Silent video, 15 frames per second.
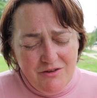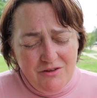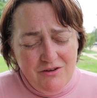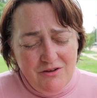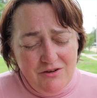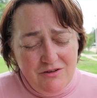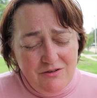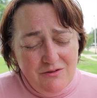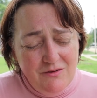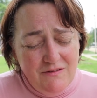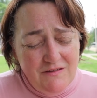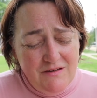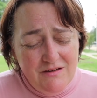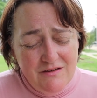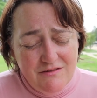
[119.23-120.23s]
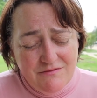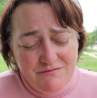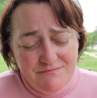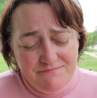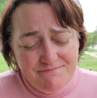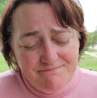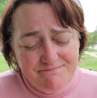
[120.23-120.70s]
good news.
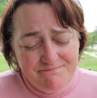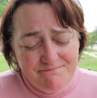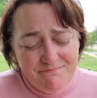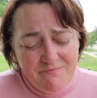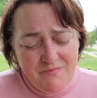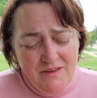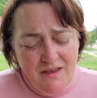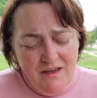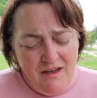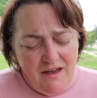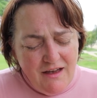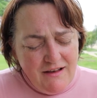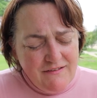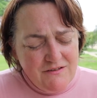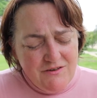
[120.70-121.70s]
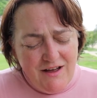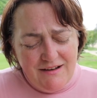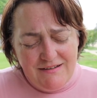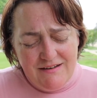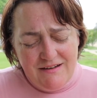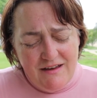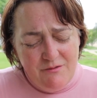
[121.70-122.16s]
And so, God,
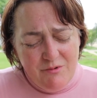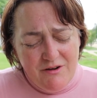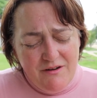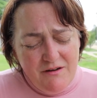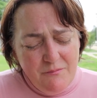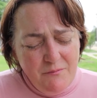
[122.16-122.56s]
today we're going to